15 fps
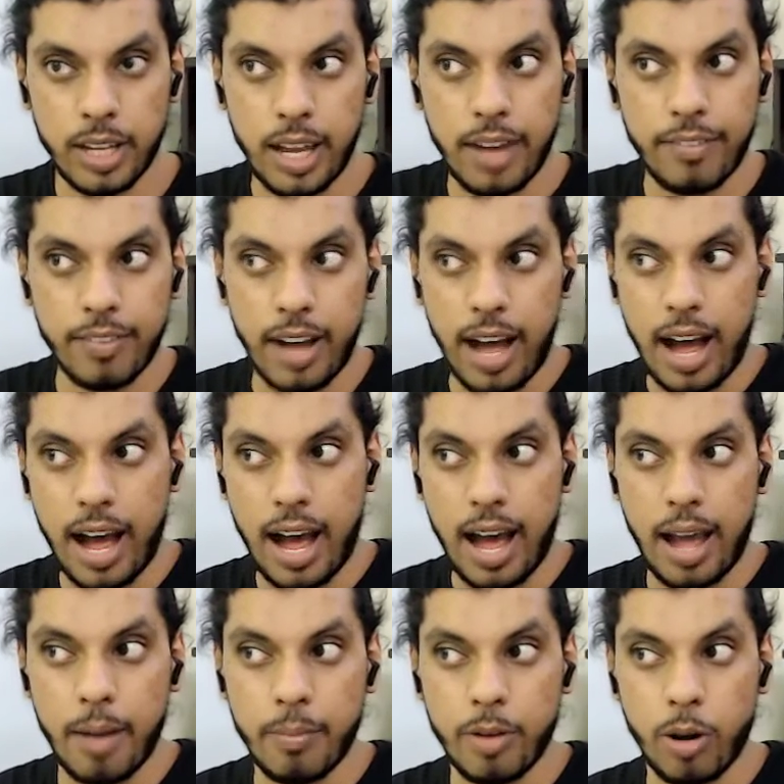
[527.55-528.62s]
if
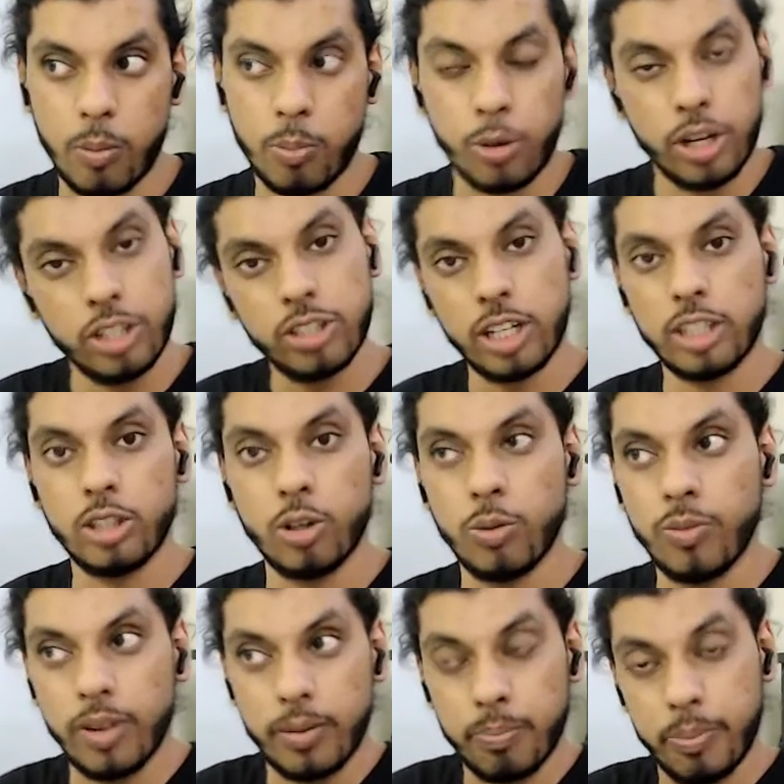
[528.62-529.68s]
I am now put inside the
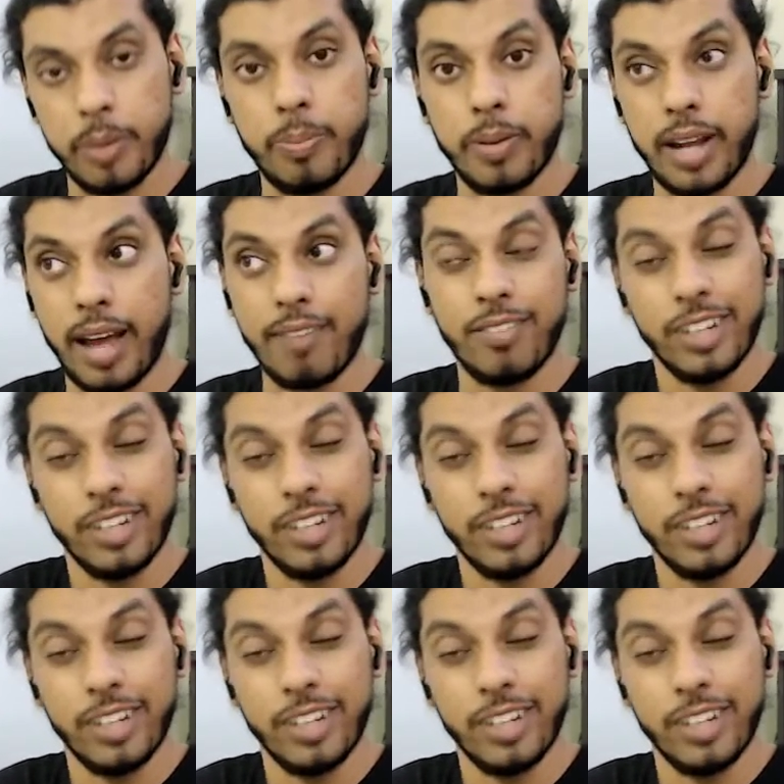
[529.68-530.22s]
room where people have